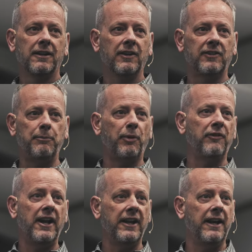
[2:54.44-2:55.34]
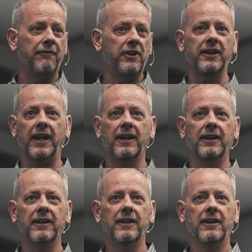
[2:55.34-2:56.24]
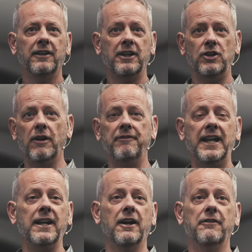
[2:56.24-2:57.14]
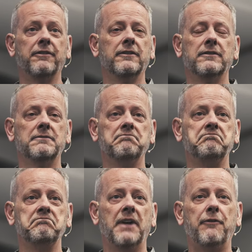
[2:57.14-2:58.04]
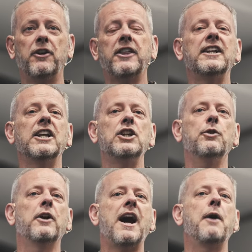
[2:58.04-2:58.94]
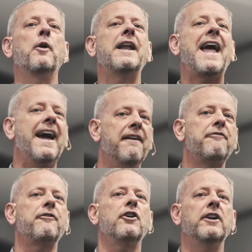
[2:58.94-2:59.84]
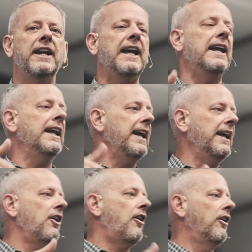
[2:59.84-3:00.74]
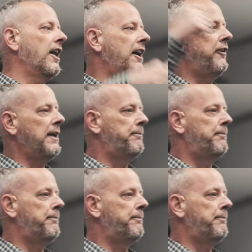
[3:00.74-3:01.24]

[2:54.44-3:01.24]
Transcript: Because he provided everything that you have need of. Everything that you and I would ever need in our life, He